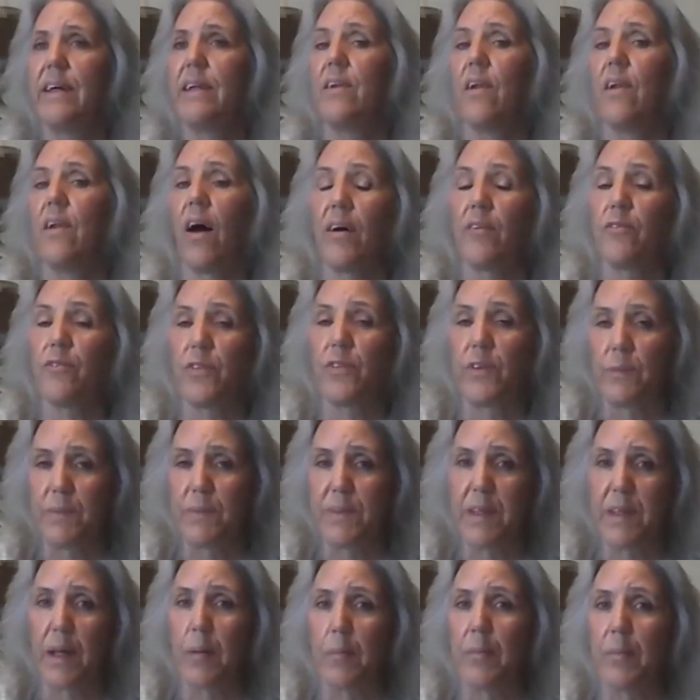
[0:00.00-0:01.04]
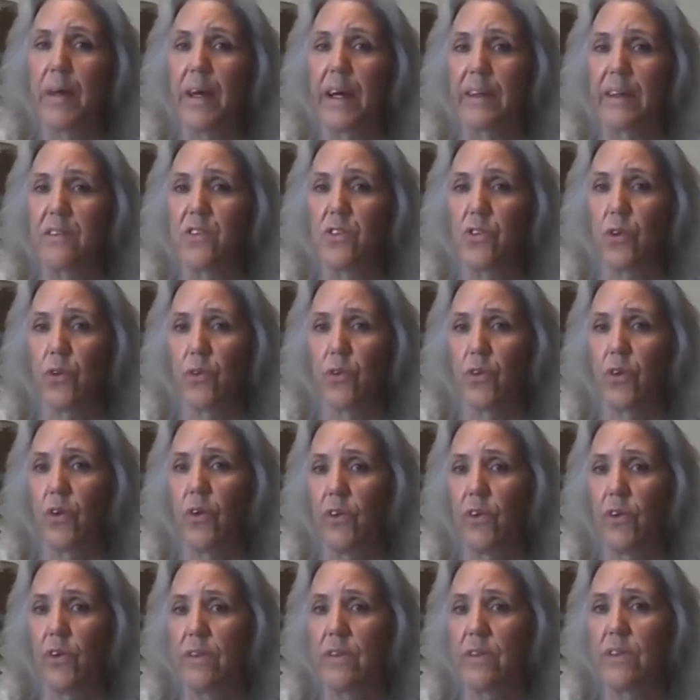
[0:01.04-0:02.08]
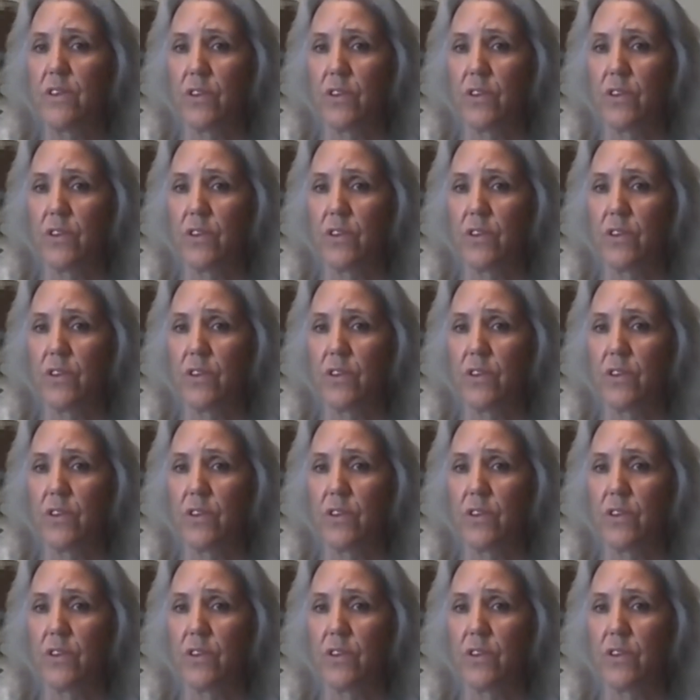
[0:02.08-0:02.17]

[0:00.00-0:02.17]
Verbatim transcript: not from some external